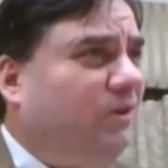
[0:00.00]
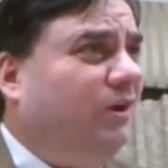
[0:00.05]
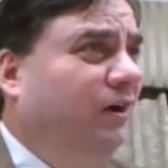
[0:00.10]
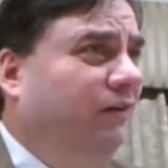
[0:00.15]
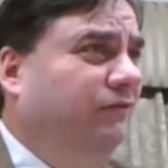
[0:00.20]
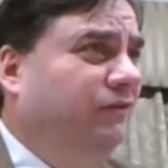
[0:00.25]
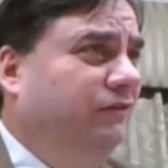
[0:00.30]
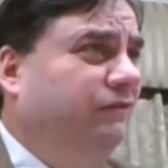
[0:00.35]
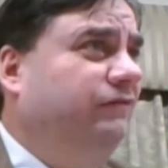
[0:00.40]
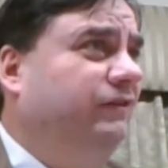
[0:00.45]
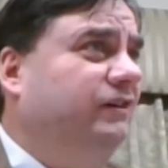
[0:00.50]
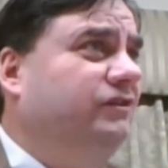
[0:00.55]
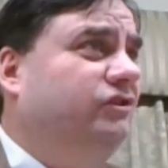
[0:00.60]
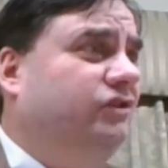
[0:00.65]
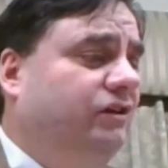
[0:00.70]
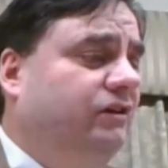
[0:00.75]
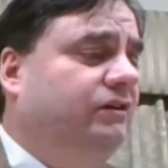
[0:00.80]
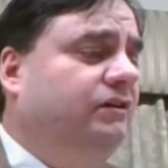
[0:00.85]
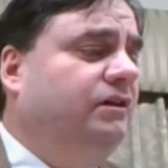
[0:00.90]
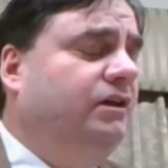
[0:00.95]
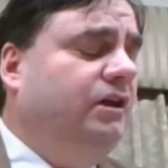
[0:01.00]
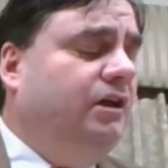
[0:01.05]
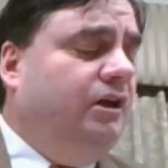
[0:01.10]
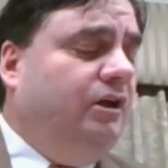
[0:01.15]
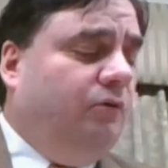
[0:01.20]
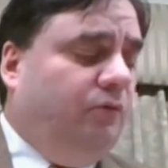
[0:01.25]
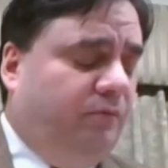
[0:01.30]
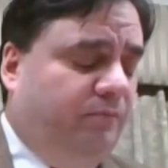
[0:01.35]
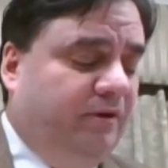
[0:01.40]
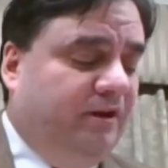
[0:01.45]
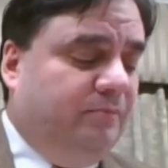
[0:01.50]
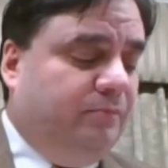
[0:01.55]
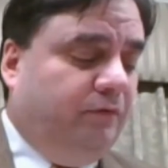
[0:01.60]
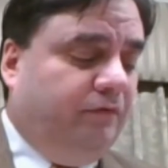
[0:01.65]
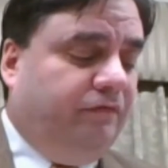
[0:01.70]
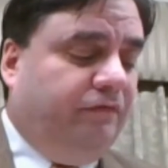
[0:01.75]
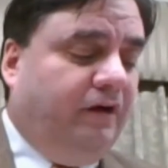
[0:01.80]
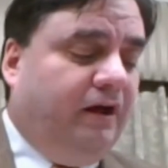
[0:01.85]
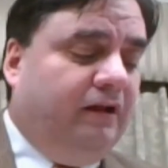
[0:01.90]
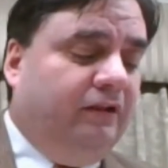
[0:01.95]
of division when
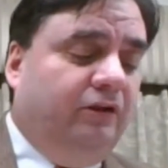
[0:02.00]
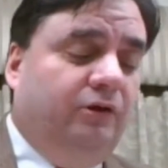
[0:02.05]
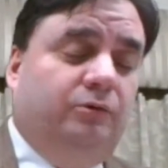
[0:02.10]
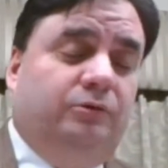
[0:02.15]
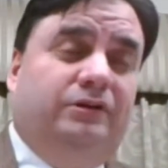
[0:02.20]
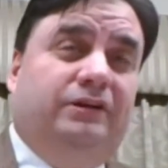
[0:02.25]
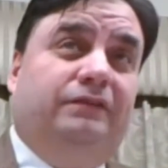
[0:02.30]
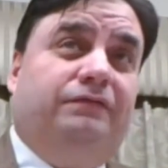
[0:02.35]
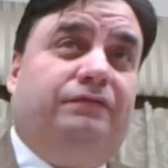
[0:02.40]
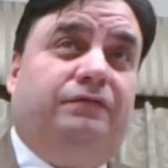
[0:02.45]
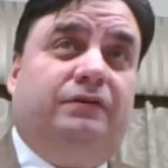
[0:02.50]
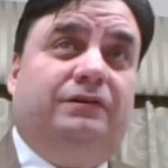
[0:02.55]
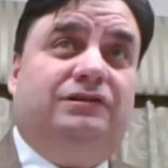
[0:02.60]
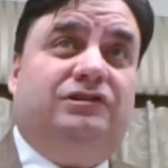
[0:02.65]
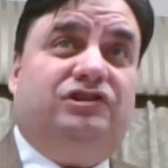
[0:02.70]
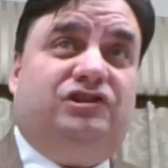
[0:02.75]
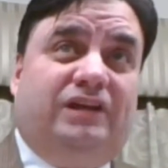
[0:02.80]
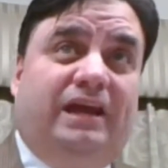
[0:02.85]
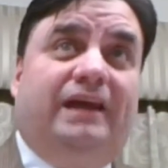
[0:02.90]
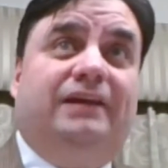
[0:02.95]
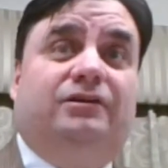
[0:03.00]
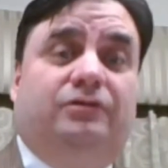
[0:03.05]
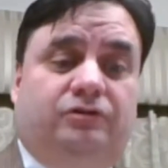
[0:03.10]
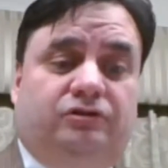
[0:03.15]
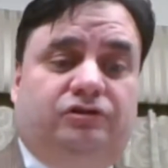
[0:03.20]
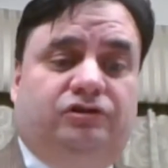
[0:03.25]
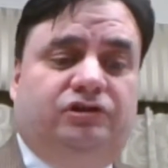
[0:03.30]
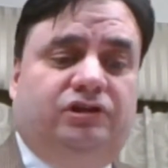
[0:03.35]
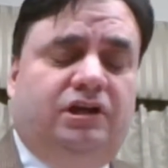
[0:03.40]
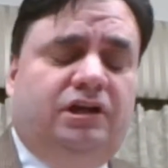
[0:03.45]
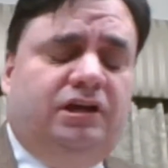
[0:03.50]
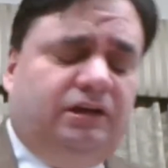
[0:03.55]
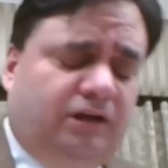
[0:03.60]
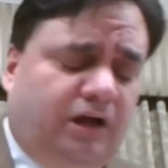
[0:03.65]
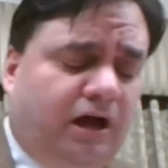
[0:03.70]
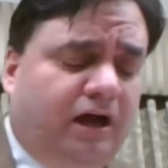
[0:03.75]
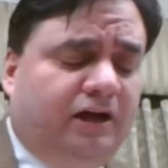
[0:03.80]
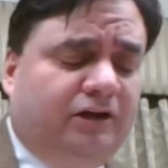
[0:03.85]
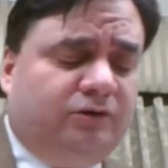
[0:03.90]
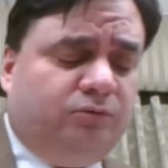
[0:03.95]
people follow different standards.
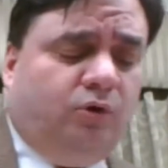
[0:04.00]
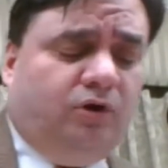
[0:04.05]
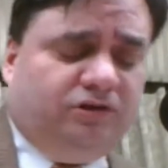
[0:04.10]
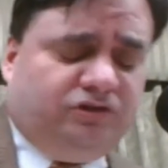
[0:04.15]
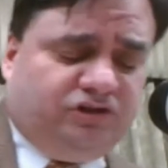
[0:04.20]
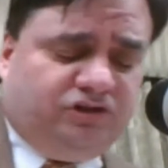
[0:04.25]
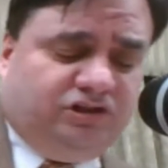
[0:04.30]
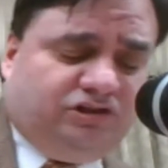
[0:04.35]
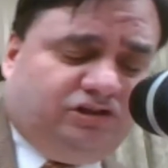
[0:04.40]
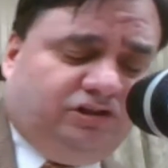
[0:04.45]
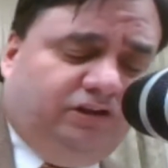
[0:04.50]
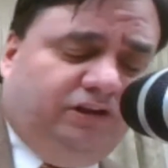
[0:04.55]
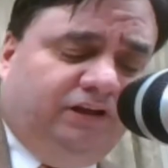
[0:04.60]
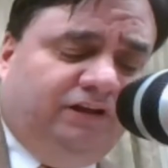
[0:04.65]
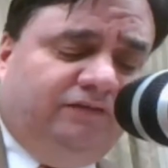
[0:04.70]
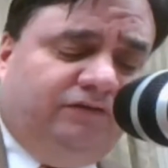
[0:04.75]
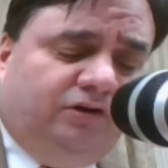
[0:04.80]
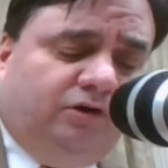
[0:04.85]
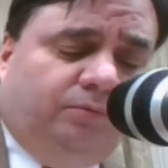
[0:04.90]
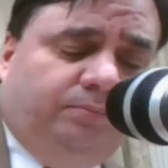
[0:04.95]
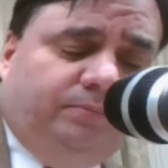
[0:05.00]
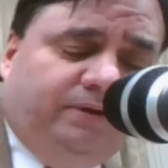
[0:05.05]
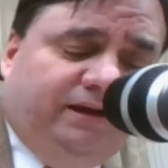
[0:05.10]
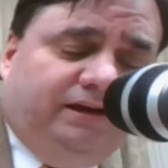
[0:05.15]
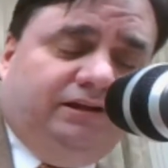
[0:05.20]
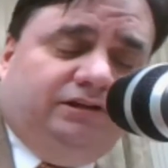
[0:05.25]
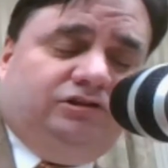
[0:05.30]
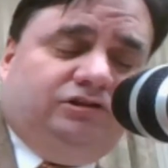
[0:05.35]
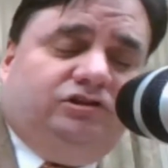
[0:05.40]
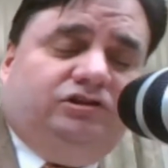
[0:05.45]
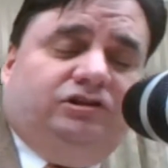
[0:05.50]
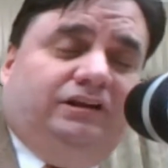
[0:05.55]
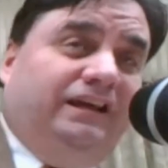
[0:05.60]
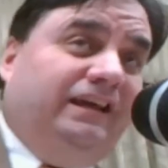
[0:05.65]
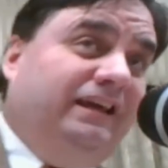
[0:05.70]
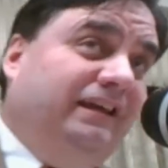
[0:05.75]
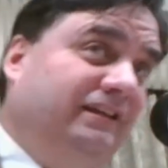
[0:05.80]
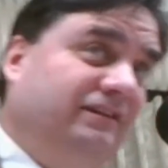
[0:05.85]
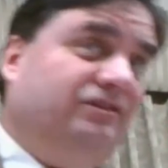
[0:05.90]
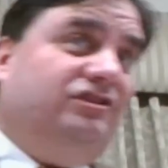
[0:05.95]
God wants us to live in obedience to
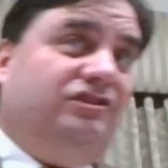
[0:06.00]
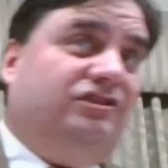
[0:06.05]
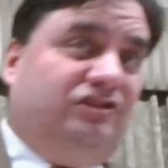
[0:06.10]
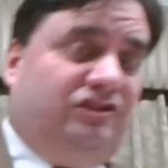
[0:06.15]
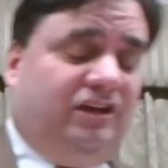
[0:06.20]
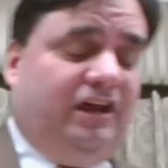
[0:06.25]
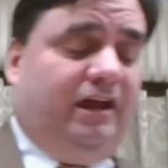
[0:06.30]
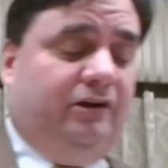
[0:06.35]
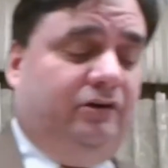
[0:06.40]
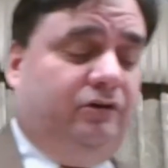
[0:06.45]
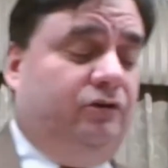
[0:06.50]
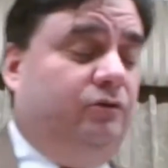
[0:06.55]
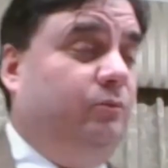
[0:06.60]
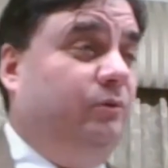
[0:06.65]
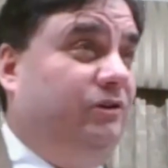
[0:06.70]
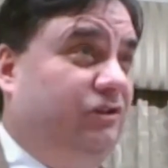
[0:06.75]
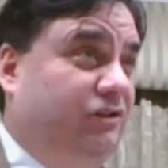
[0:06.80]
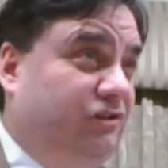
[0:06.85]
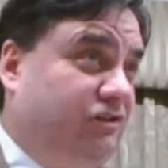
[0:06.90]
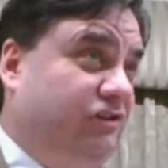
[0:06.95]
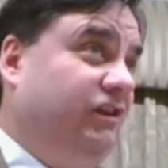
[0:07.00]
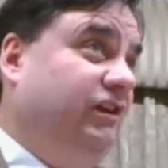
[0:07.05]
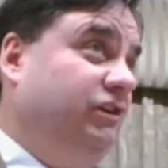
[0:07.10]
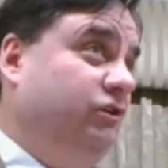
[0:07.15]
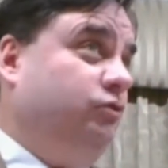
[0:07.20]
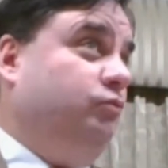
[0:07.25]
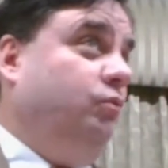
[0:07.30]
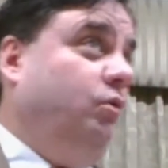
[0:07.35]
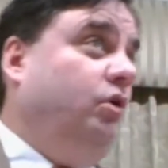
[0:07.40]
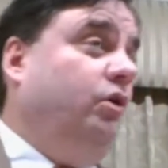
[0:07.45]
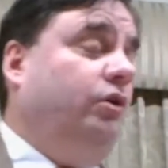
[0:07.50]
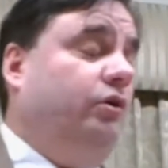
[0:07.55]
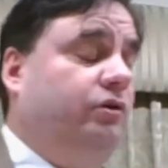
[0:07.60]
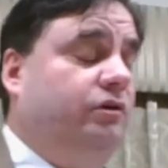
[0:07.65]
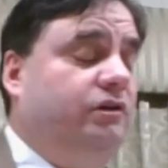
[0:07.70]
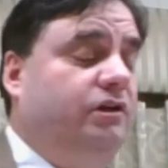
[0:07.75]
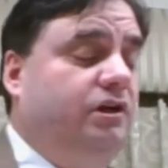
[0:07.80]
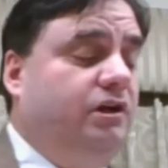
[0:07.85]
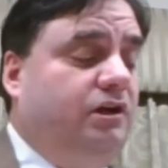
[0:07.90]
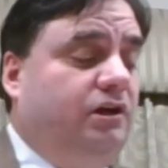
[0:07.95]
His standard, which is His
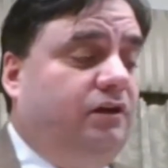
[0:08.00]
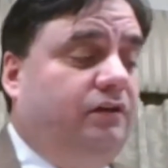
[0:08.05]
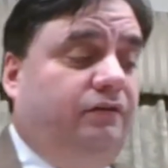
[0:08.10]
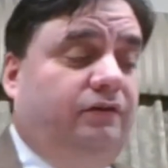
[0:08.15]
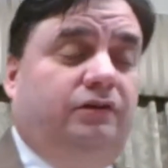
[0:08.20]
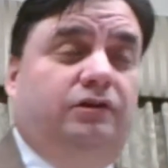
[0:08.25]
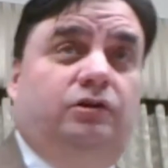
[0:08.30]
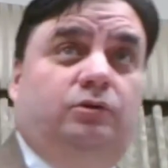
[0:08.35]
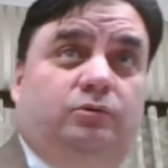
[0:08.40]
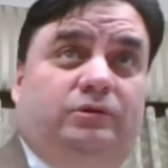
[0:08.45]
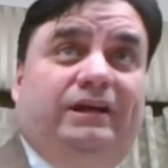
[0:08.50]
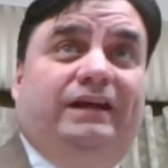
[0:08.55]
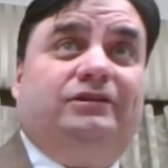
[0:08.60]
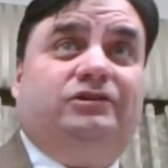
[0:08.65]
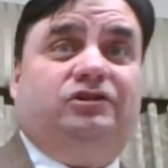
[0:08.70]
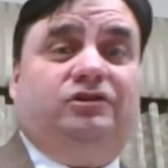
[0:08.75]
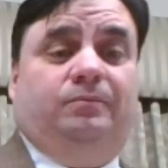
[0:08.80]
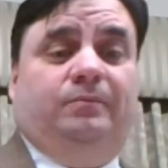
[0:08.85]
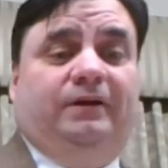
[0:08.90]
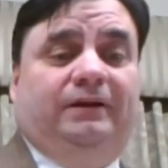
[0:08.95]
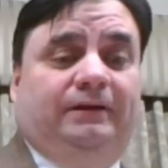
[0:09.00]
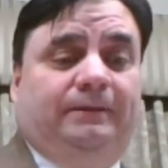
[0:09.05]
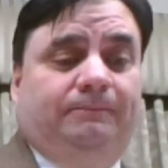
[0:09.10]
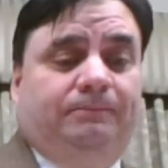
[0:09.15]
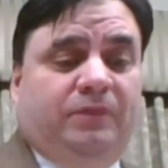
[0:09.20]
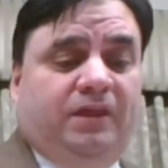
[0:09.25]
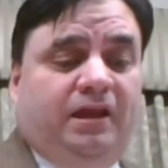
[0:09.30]
Word, the New Testament.